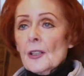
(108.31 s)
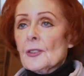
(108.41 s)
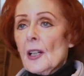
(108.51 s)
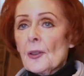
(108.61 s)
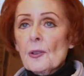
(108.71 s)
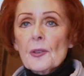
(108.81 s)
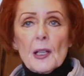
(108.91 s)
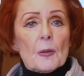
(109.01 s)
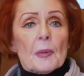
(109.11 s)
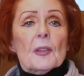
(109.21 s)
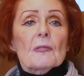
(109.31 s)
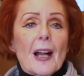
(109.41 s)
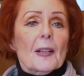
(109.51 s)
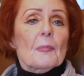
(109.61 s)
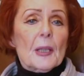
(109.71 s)
So I thought they would be the
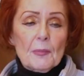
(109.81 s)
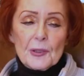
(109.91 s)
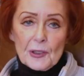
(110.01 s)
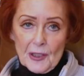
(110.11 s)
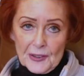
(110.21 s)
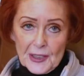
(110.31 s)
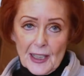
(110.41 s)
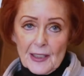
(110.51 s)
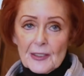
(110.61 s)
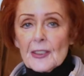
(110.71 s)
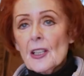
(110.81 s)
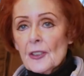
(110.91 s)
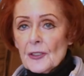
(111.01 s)
right people to contact.